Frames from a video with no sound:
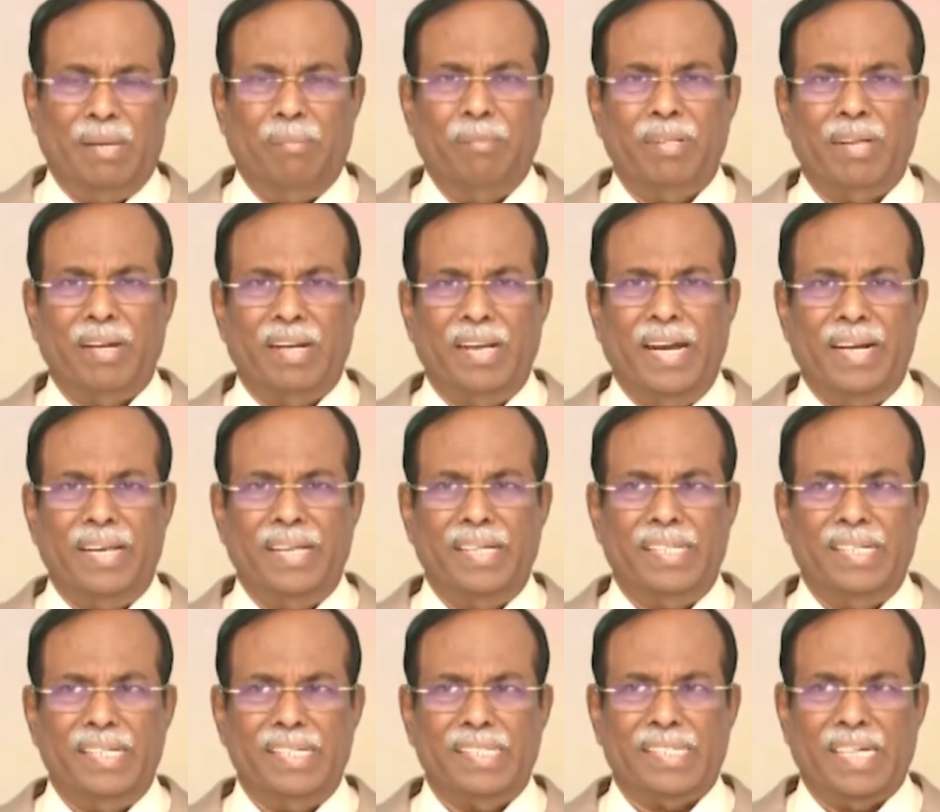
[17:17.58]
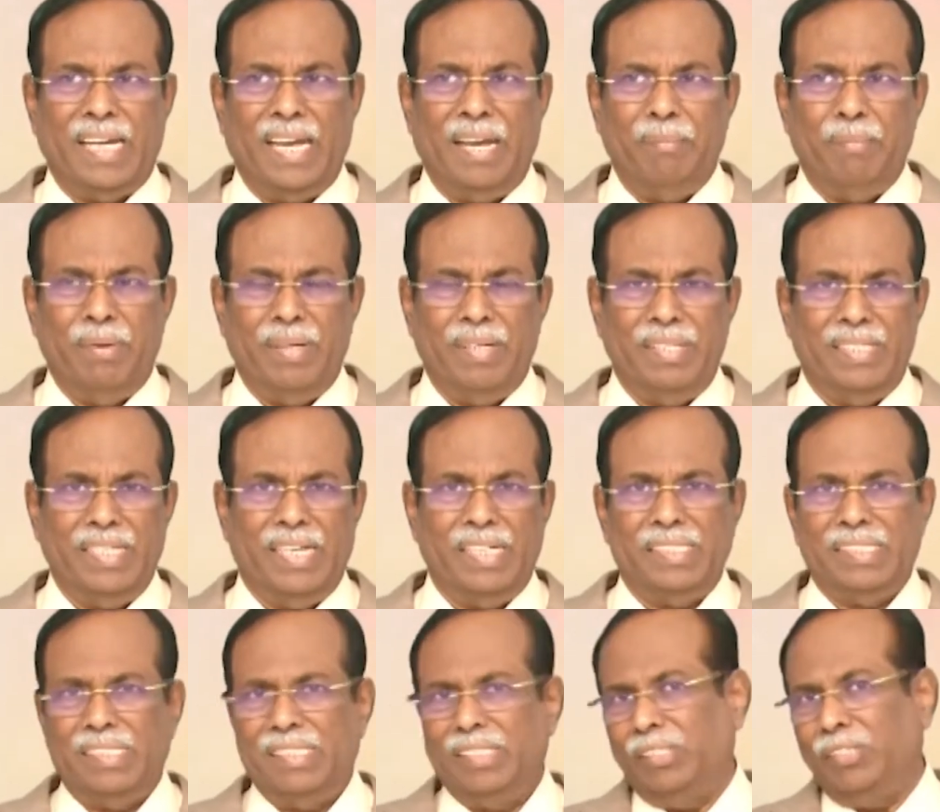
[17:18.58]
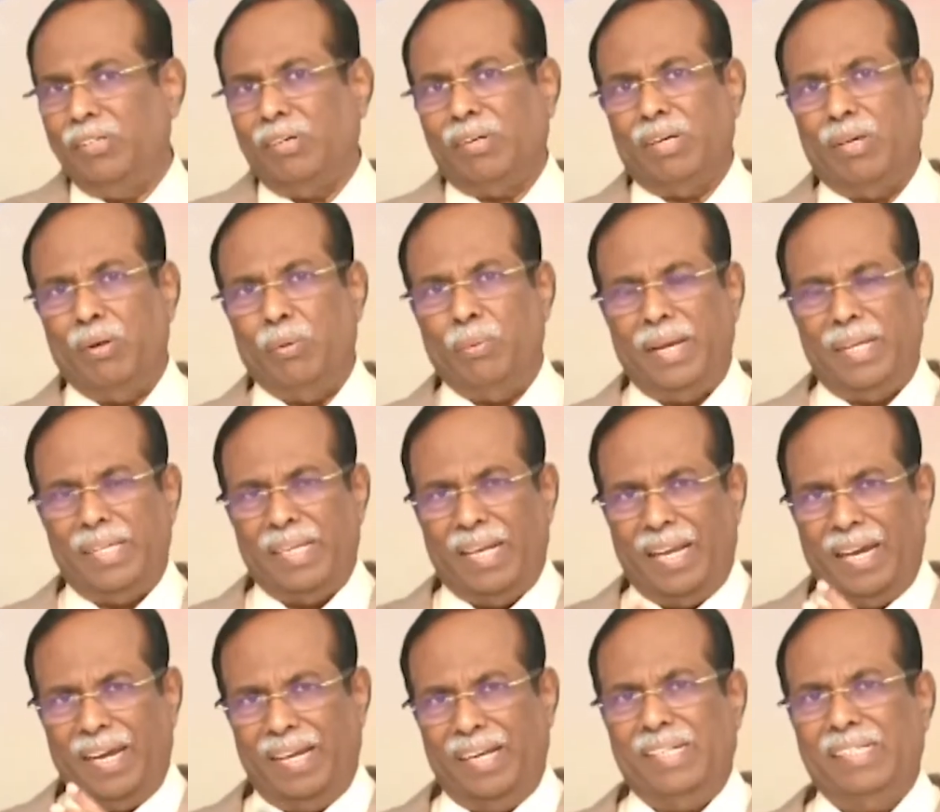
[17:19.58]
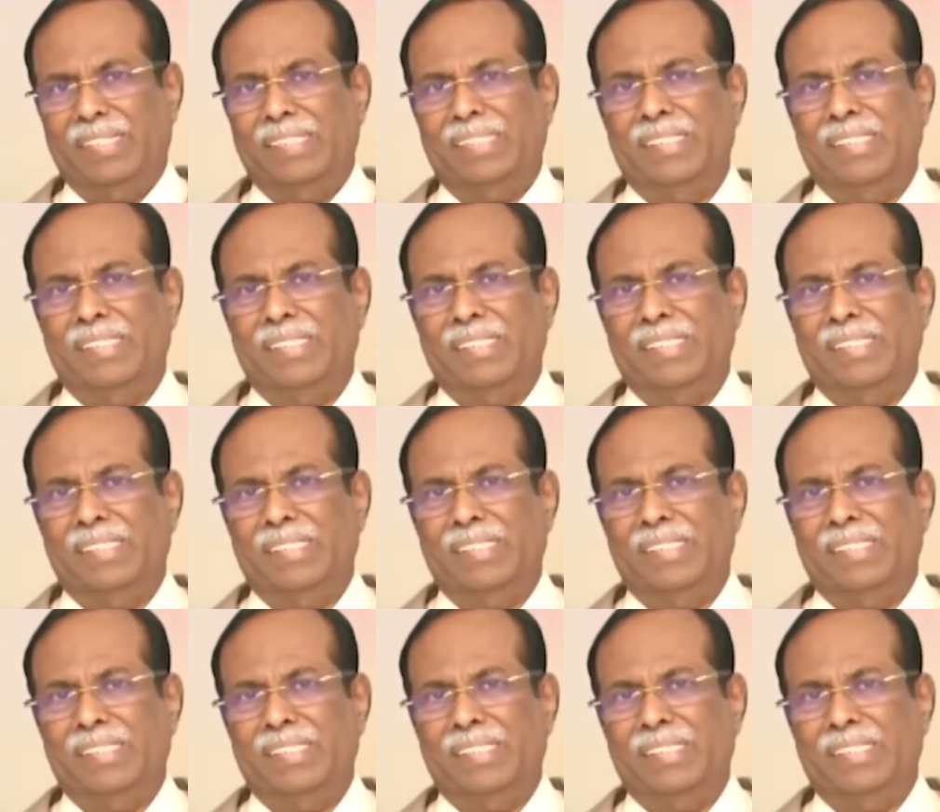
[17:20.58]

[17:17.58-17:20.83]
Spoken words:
some of the gladiators came and just took away the lioness.